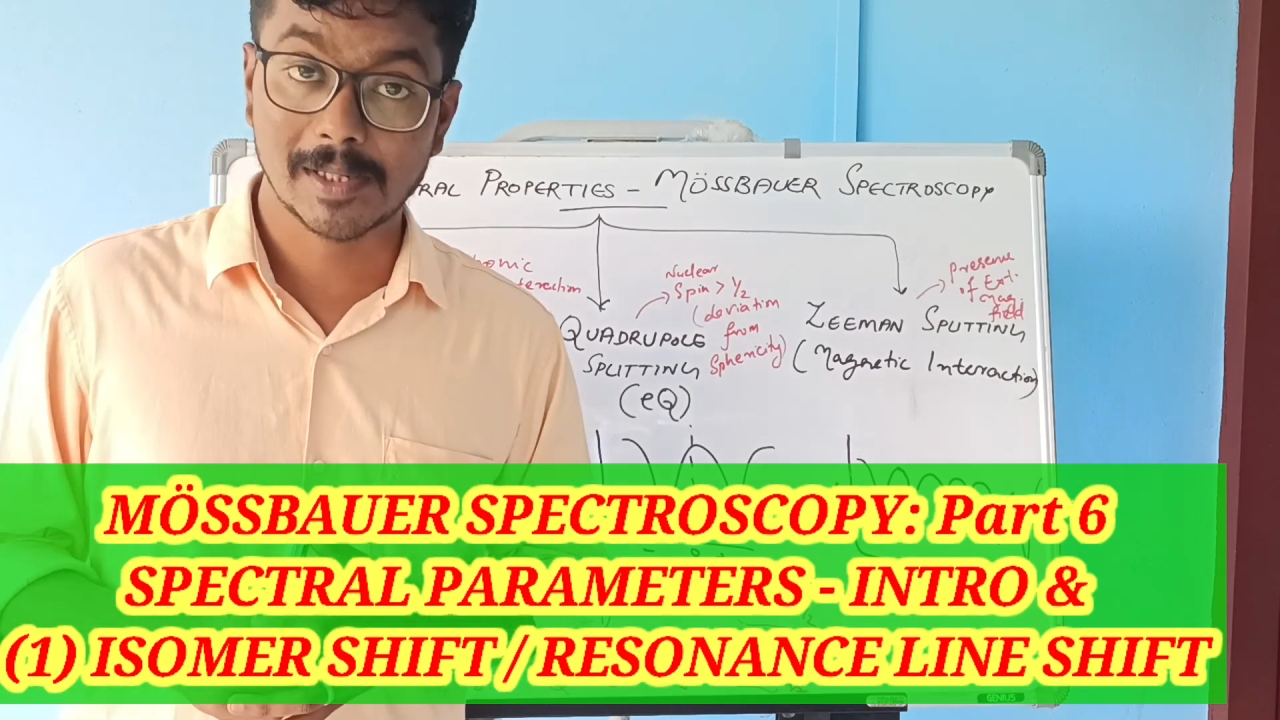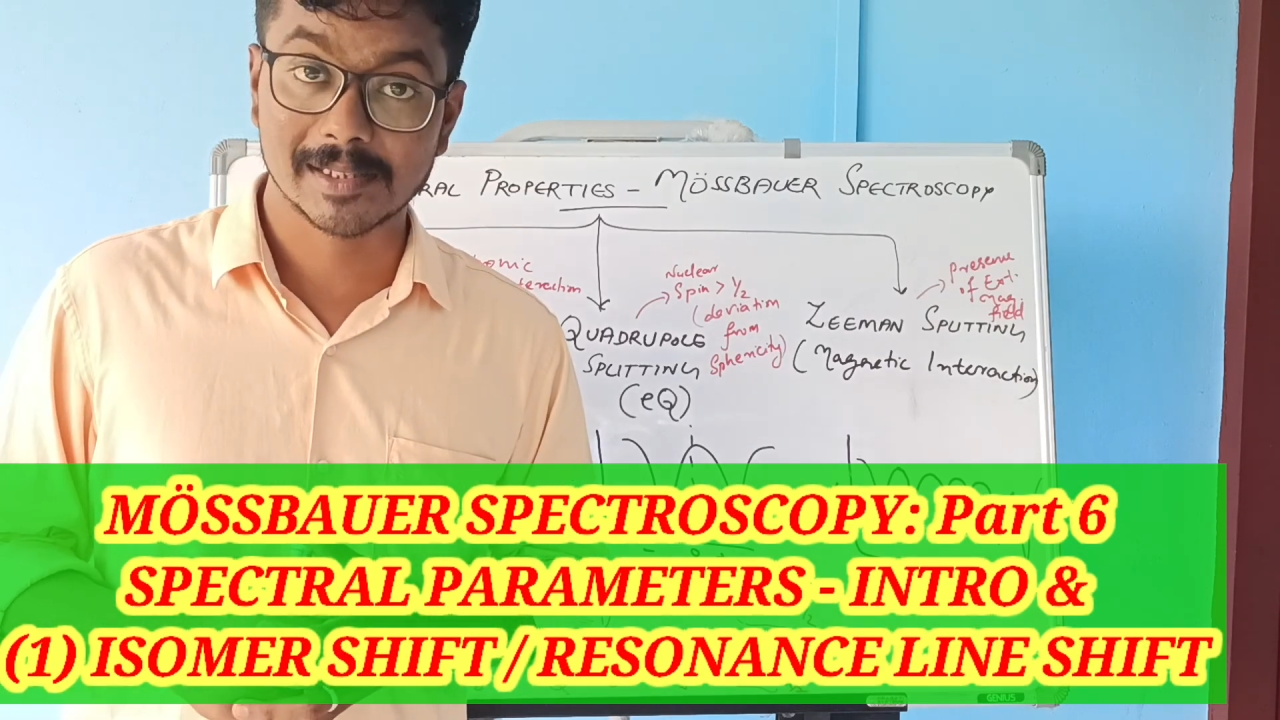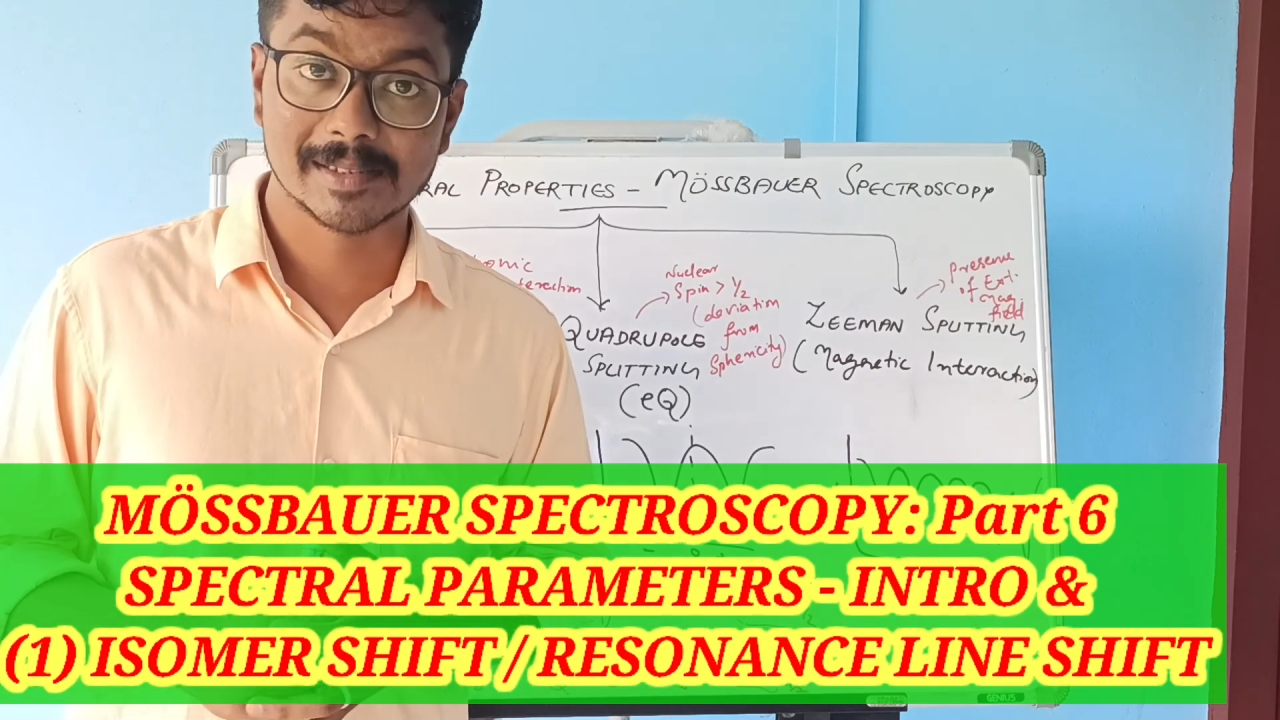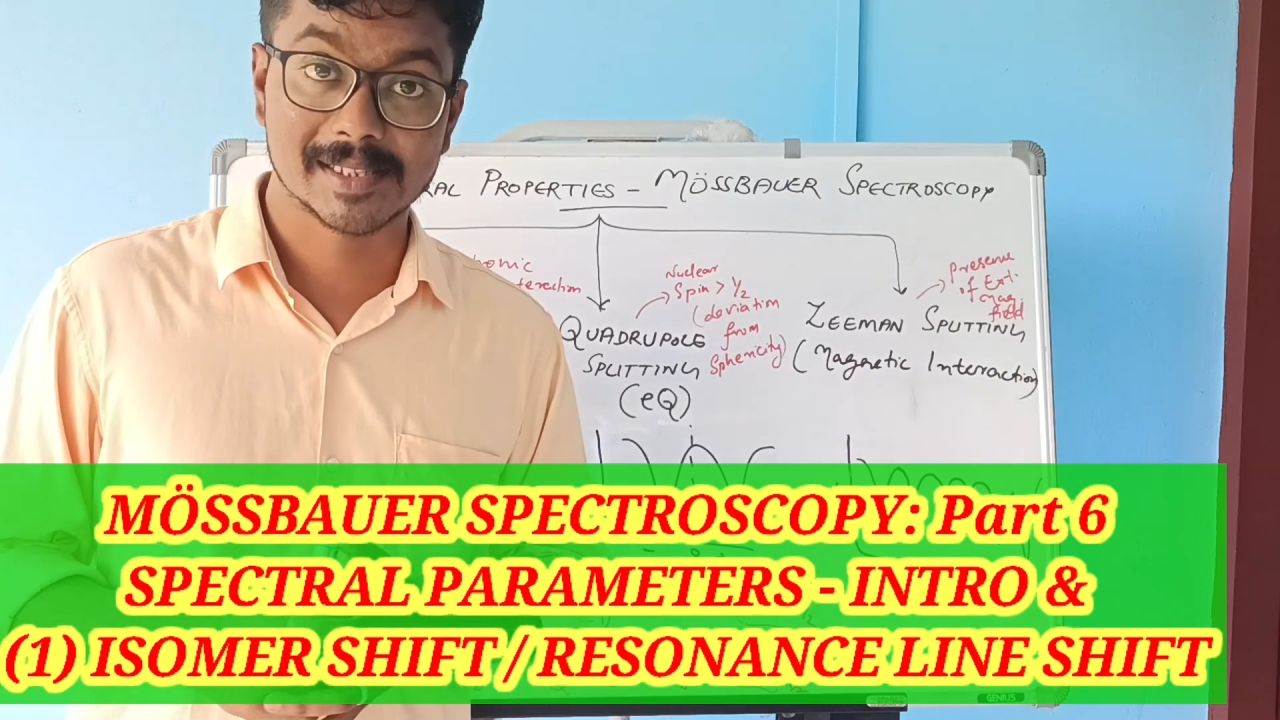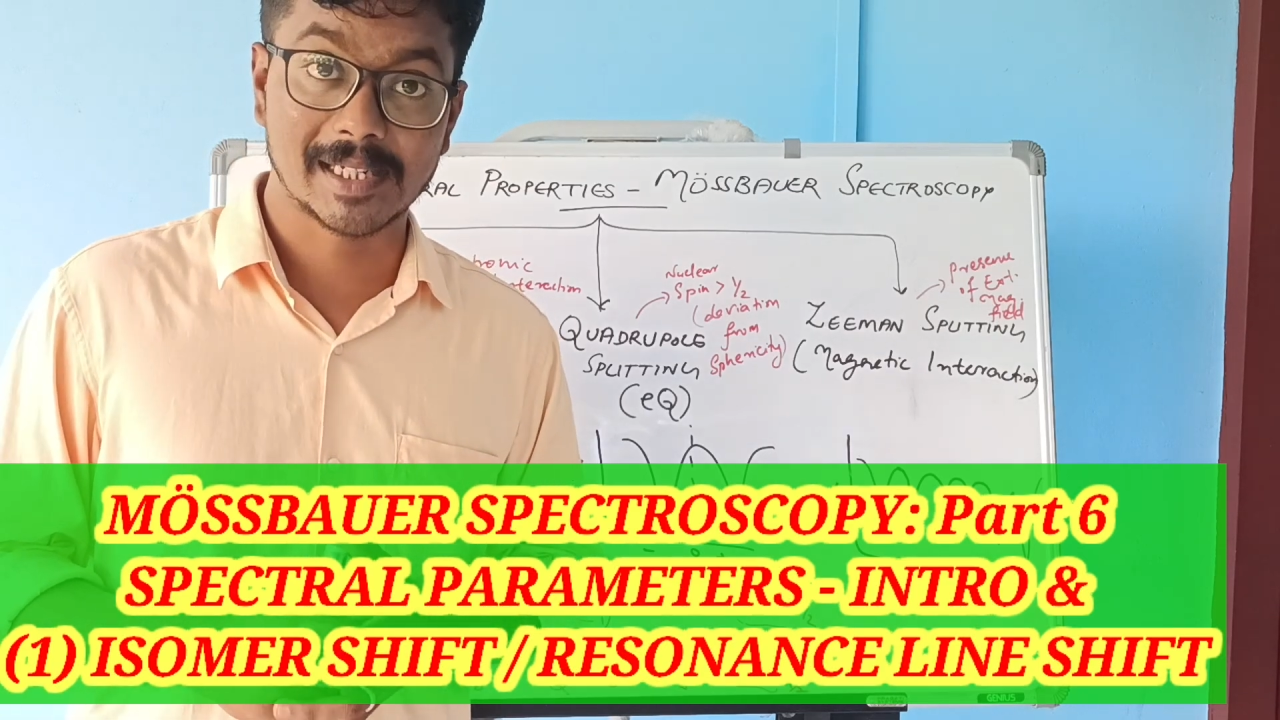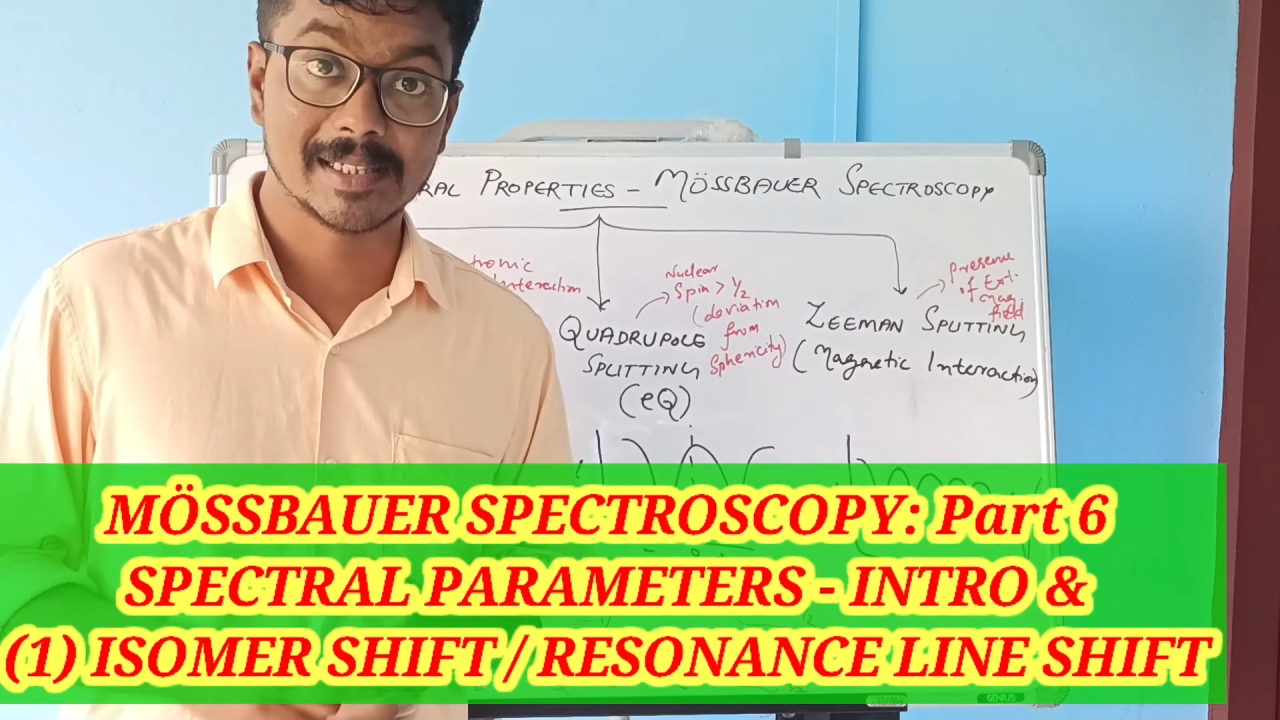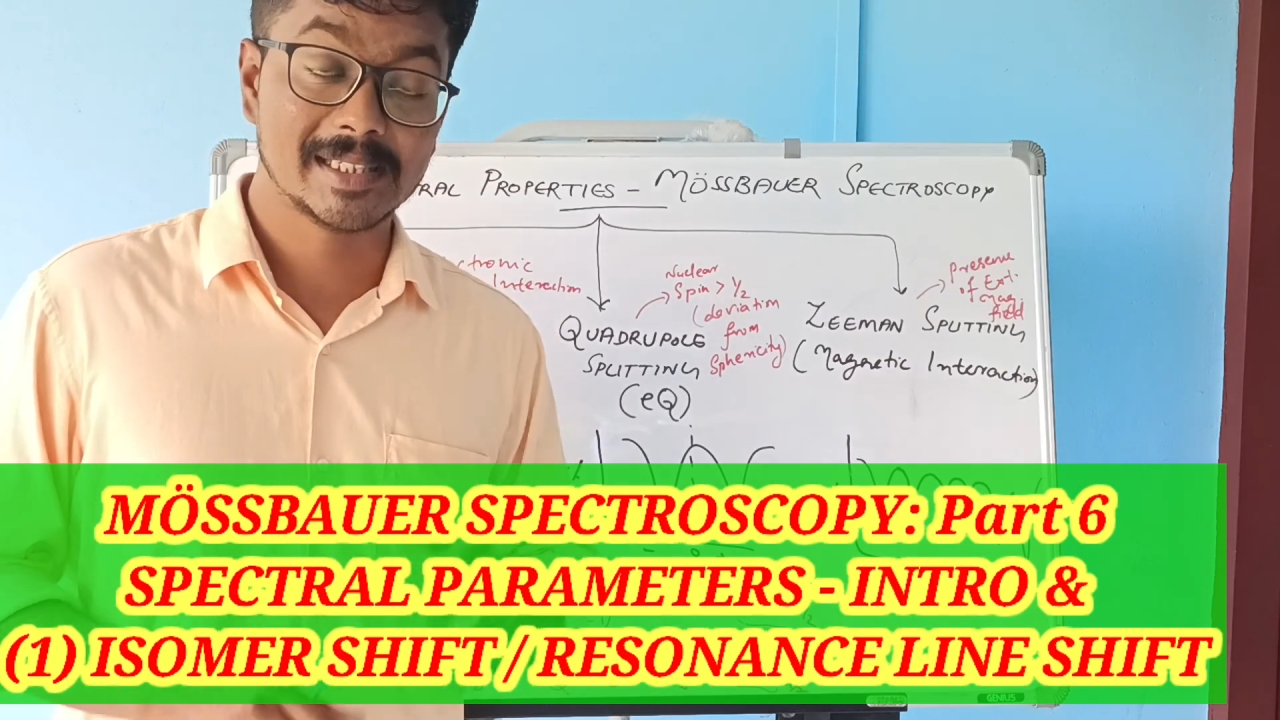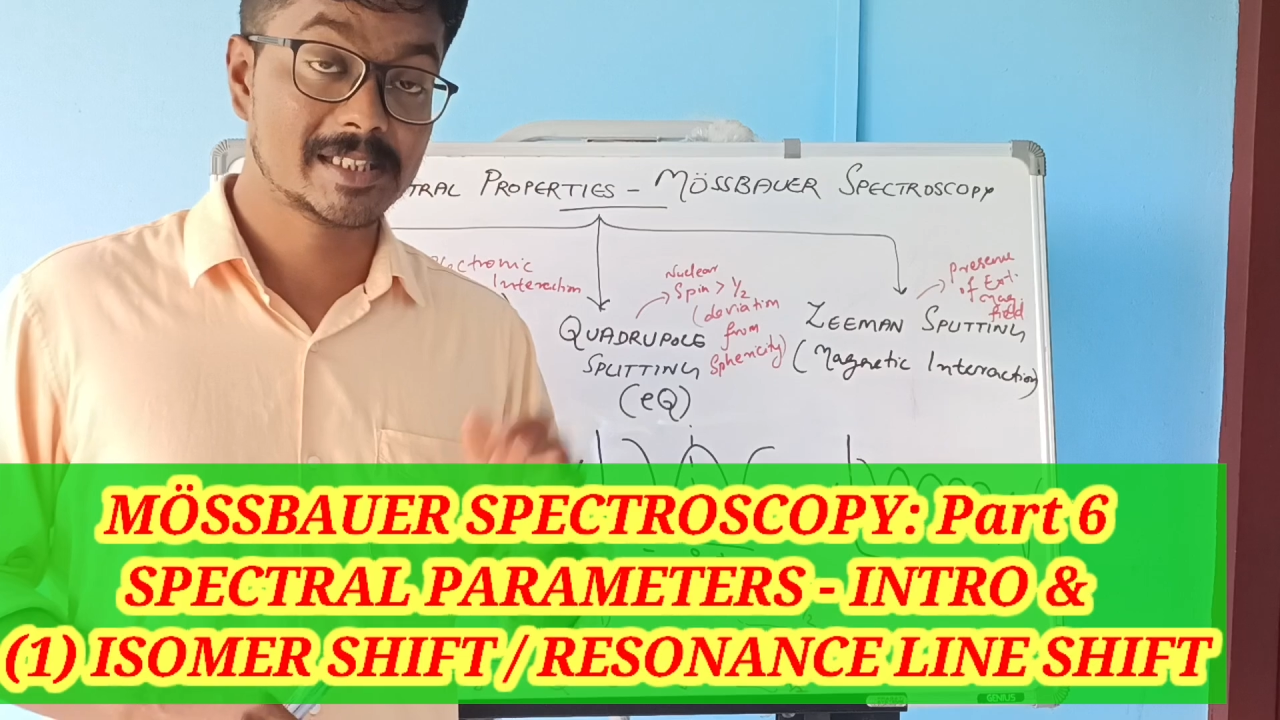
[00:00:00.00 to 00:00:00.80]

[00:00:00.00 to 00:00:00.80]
understand